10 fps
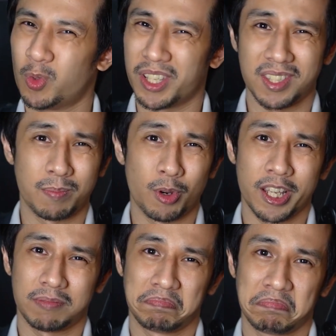what's the
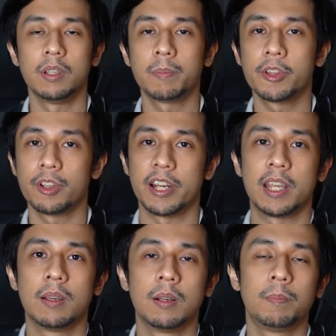point? Number
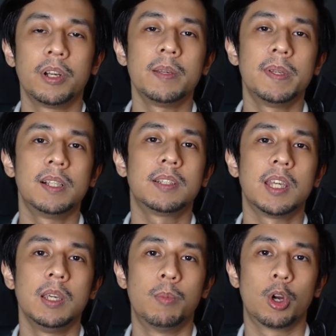three, Prebuilt
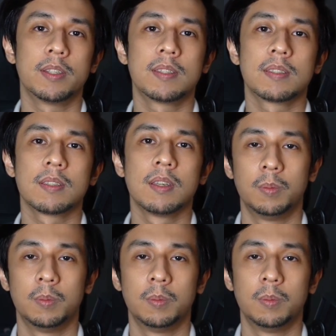Keyboards.